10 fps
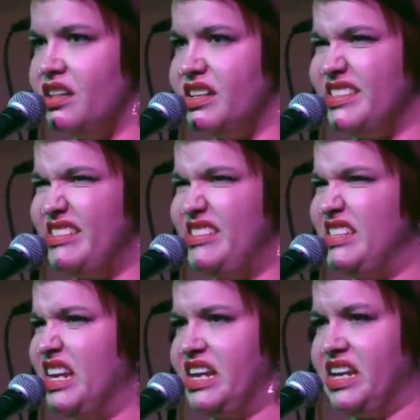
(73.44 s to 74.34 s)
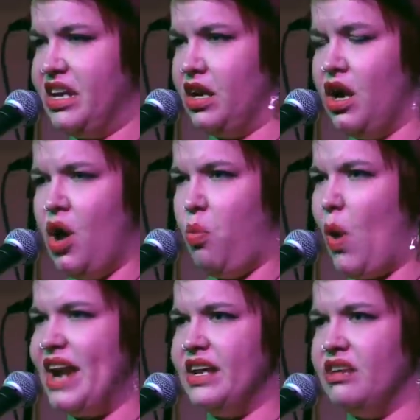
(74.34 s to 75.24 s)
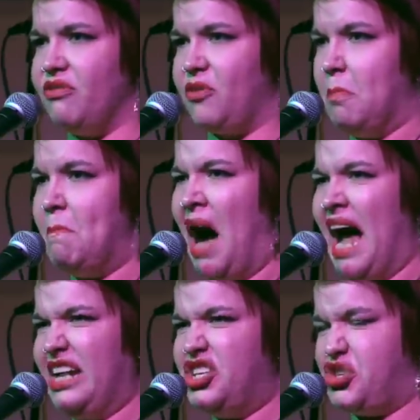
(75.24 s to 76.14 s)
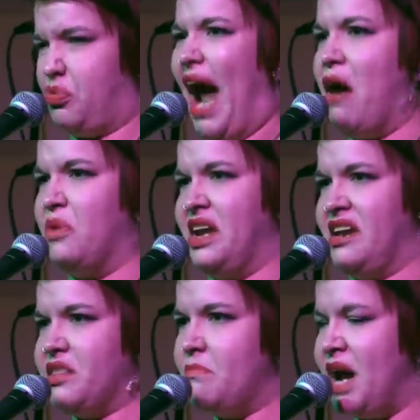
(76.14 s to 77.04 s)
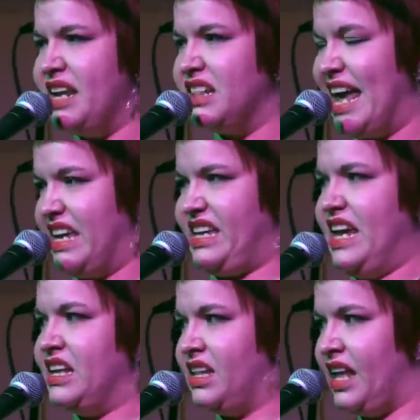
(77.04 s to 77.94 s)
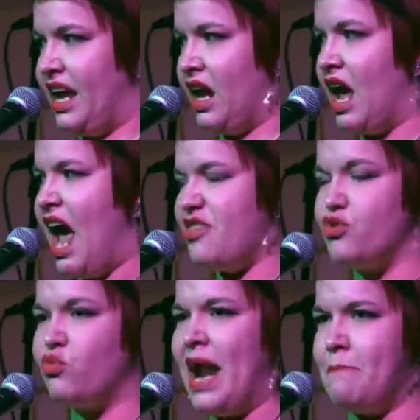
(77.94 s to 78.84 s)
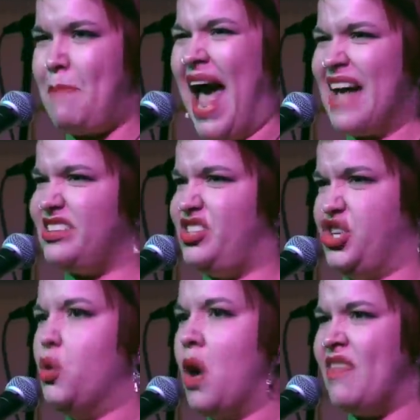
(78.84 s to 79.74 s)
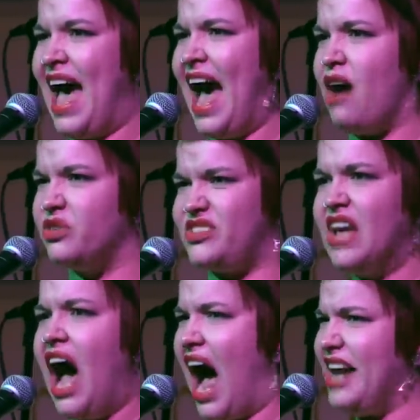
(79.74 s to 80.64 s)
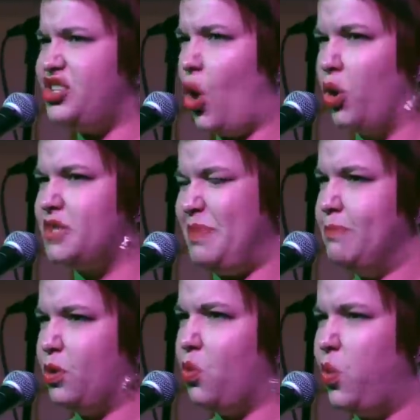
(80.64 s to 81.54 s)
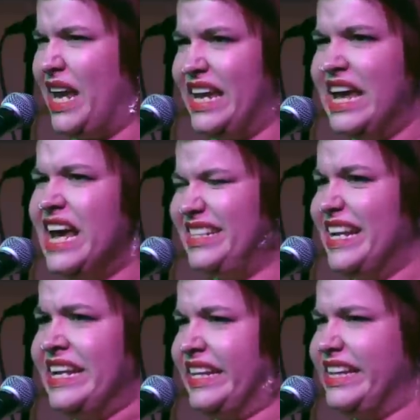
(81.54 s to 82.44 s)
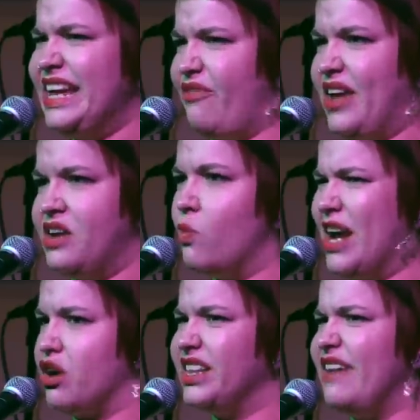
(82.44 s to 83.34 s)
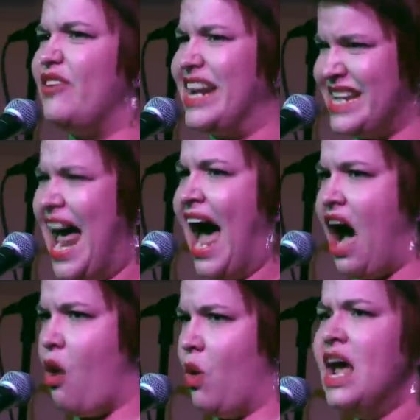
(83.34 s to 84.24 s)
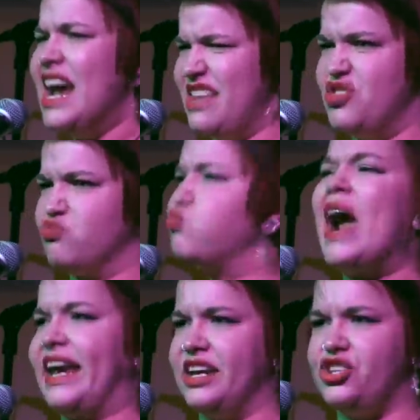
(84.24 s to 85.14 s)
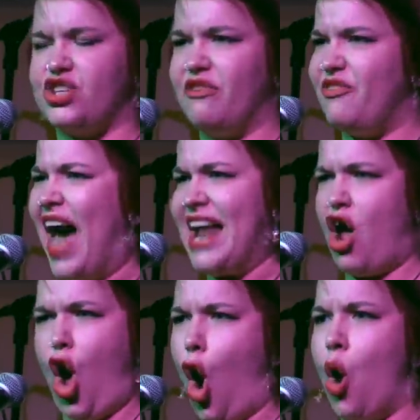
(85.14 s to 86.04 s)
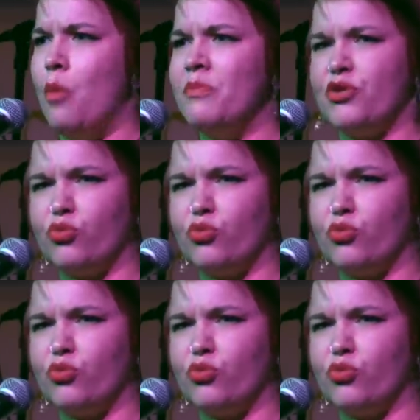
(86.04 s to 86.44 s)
The sea waiting for my drowning, the money like kindling, and the rent past due on the house I told people we didn't live in. We are living now in the wreckage of that home.